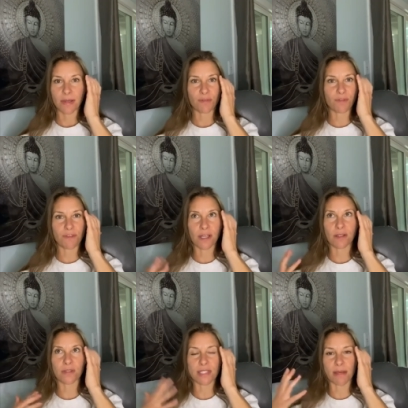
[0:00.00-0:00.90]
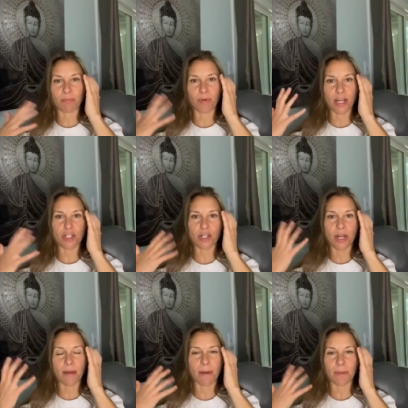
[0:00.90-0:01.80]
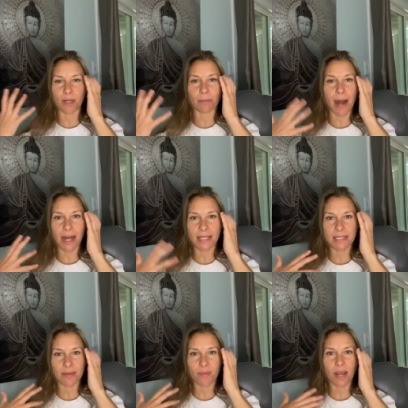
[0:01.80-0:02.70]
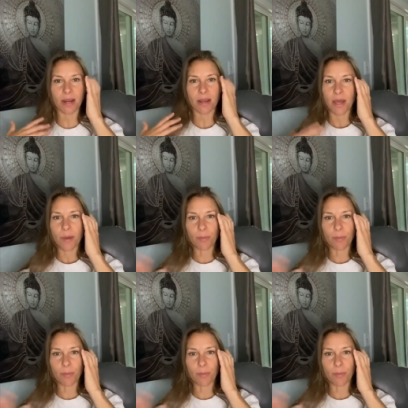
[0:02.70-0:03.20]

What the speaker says: If you feel some pressure come up in your body somewhere,